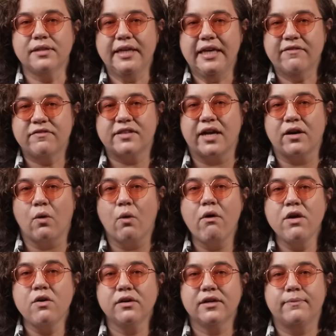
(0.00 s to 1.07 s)
believed that
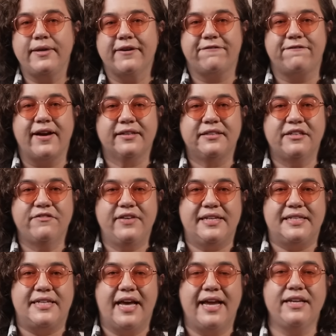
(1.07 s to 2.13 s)
oil could be effective
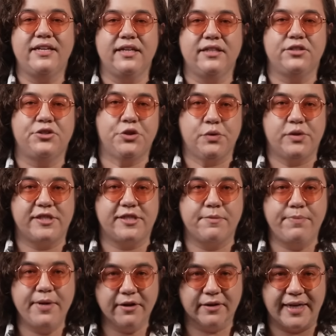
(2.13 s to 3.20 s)
in tending to
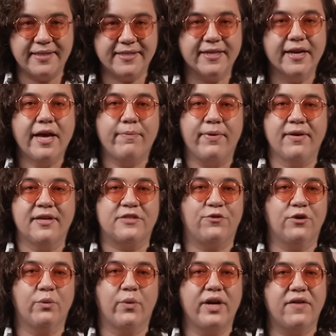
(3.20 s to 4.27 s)
spirits because
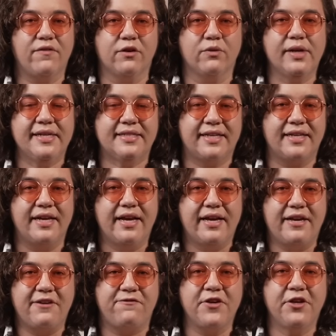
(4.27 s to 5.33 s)
for whatever reason,
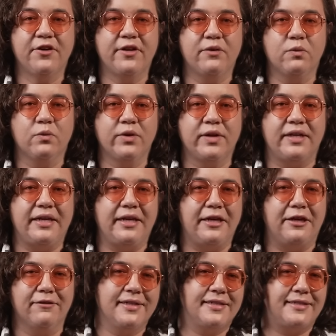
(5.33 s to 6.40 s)
he figured it wouldn't
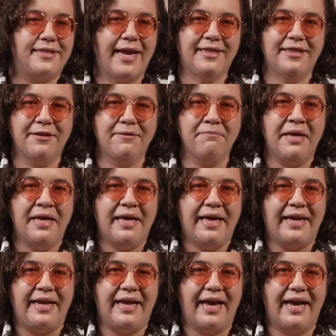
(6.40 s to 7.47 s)
irritate them,
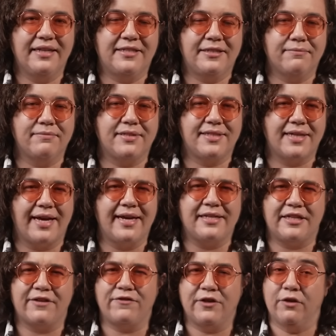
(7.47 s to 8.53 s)
and he had some
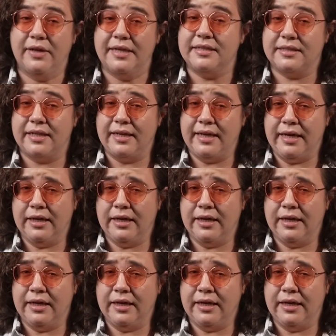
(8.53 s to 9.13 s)
scientific reasoning